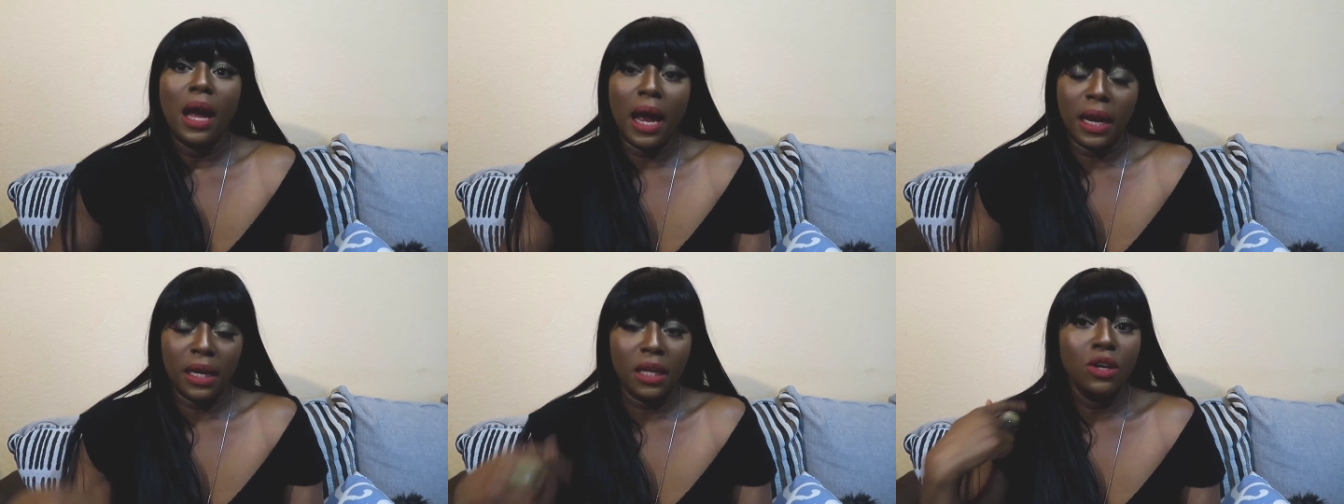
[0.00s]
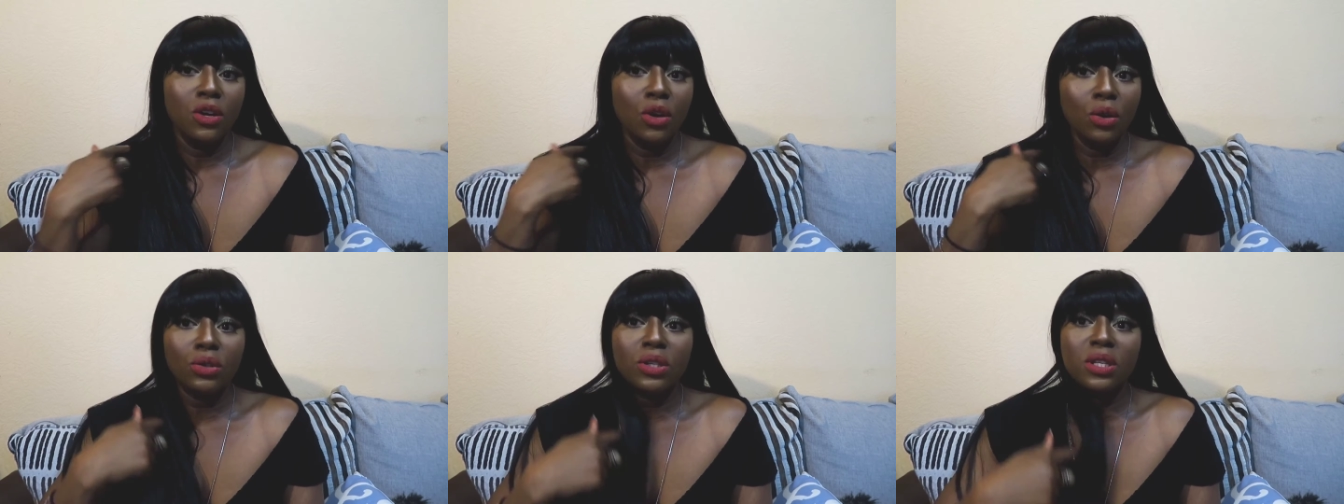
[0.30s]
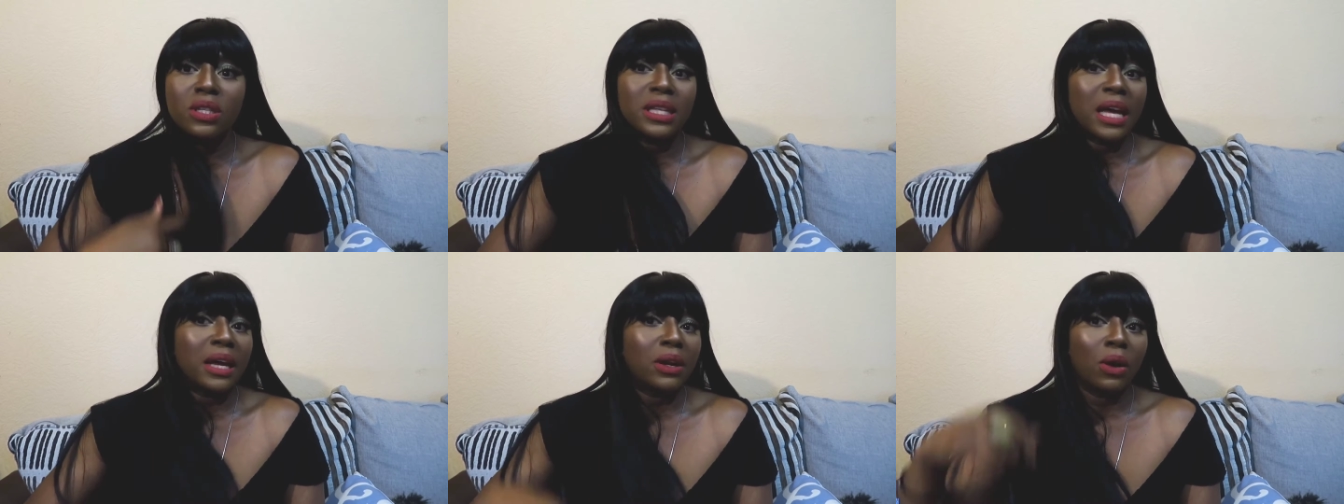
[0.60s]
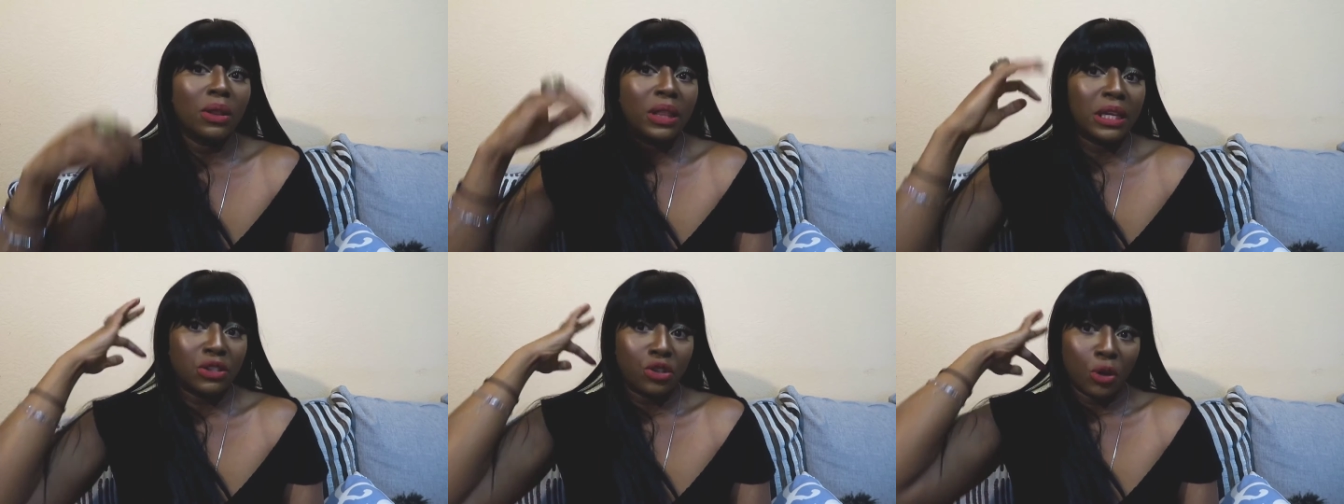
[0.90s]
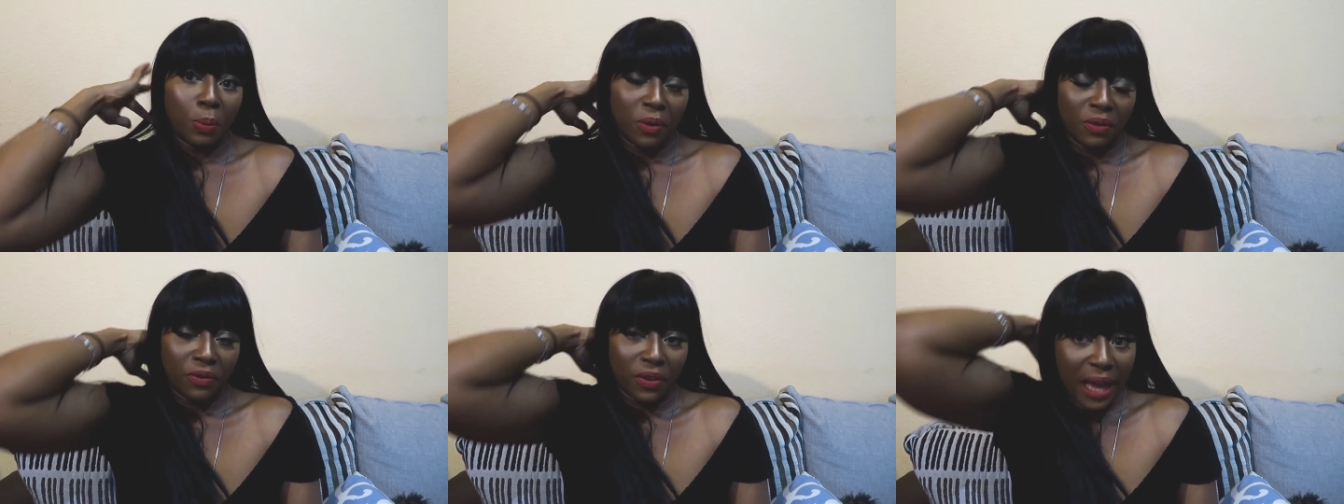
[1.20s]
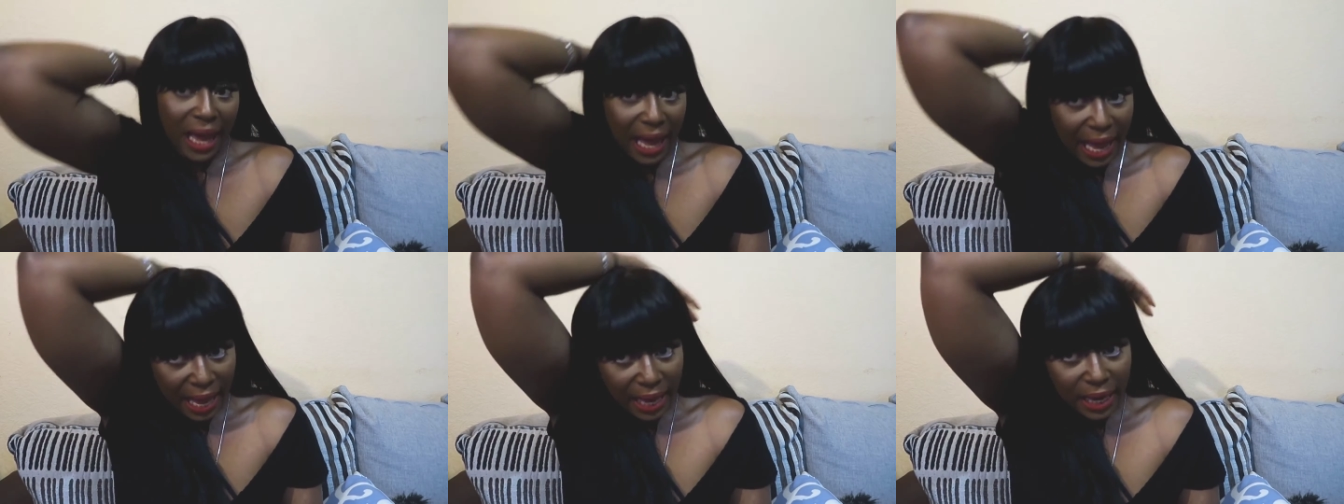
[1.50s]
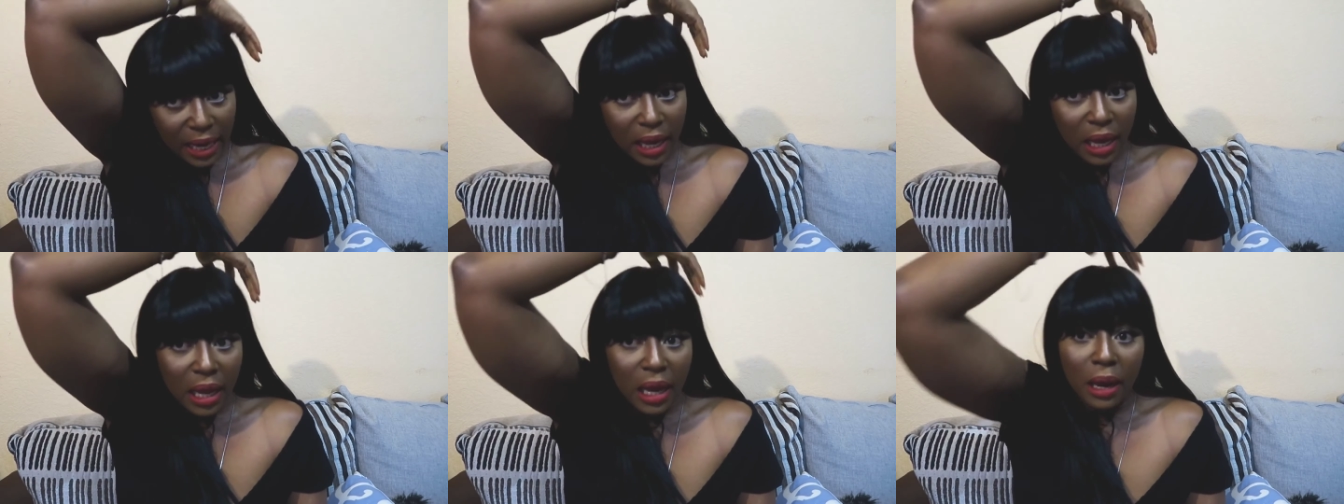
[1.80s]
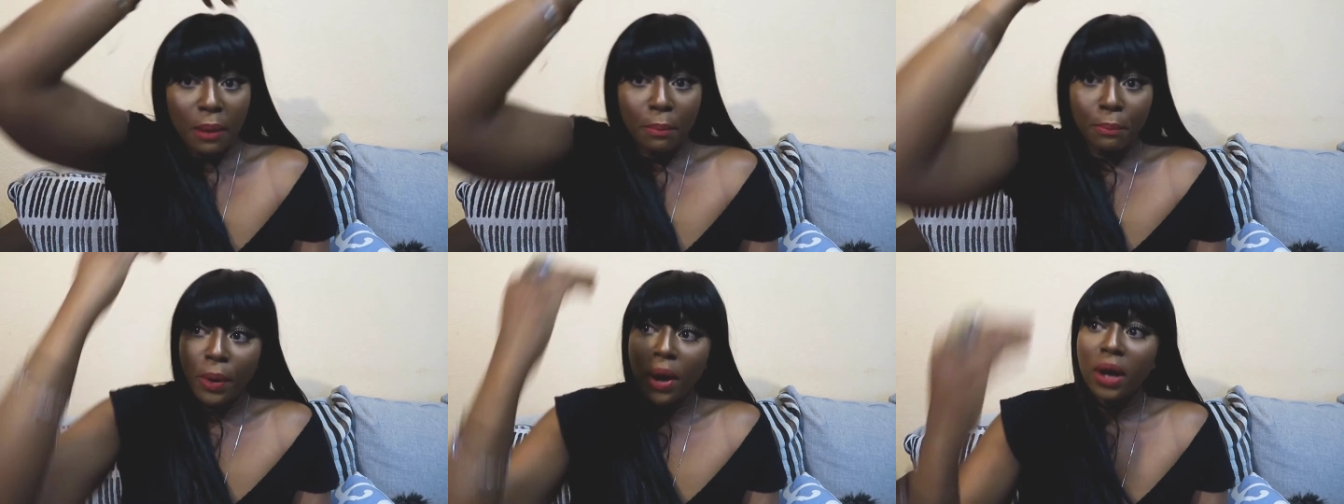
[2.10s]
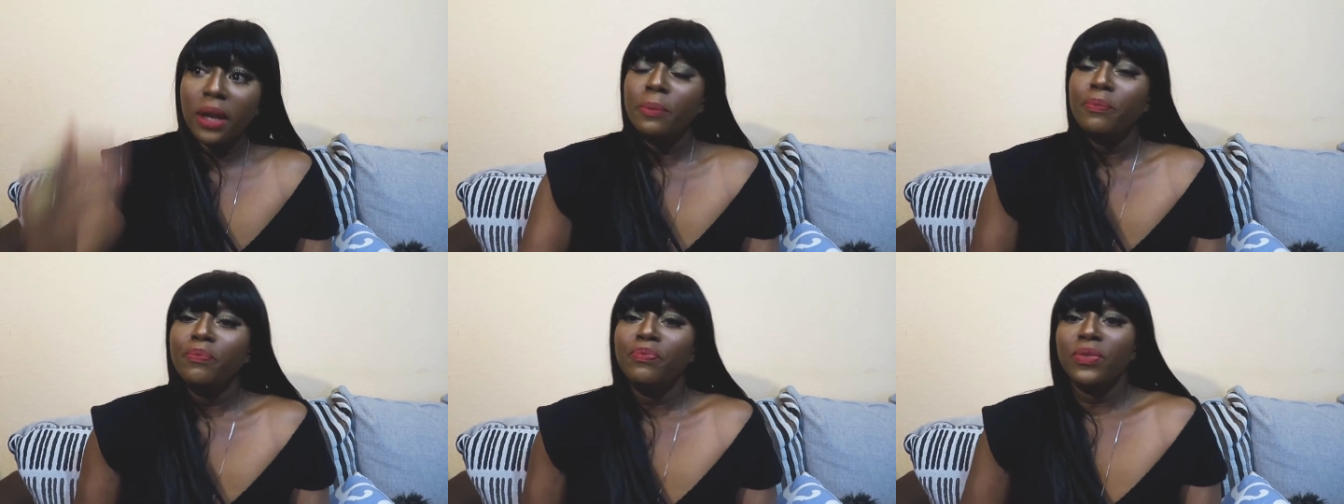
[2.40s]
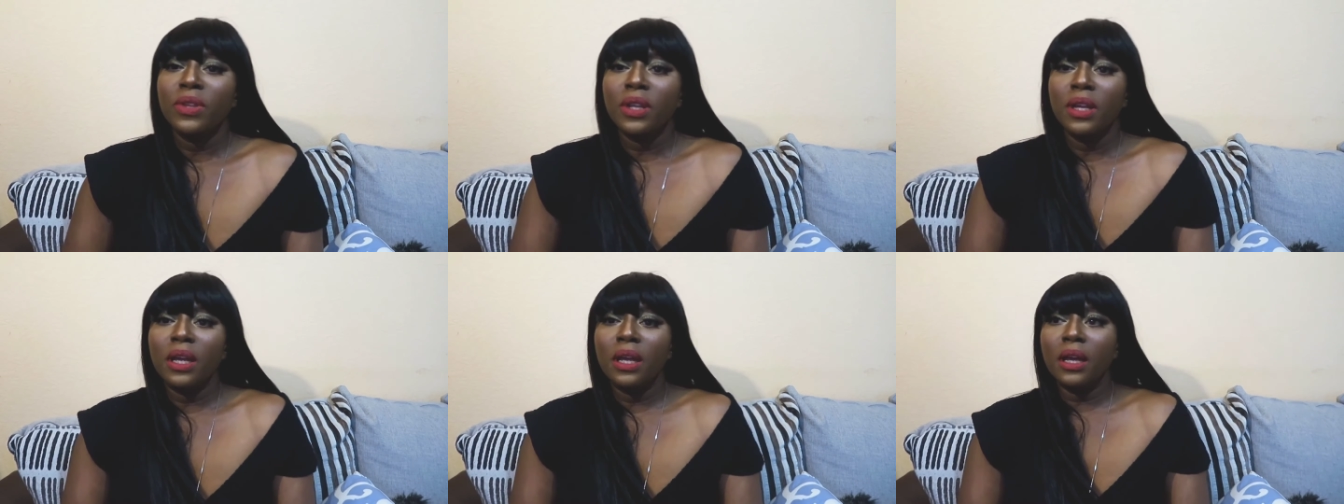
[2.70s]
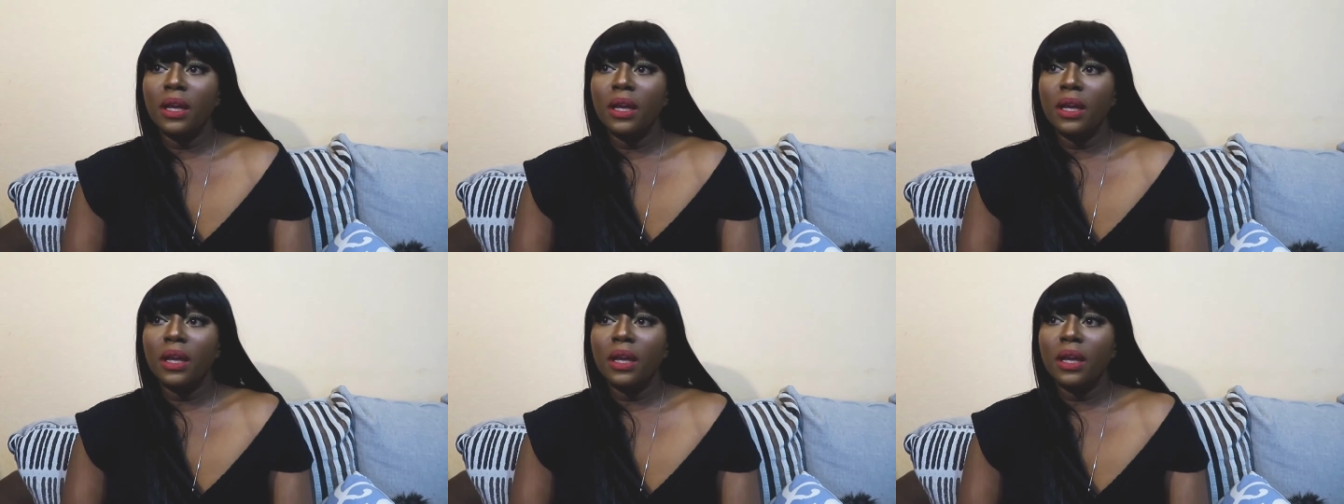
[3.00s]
And he noticed that on the drop of a hat. But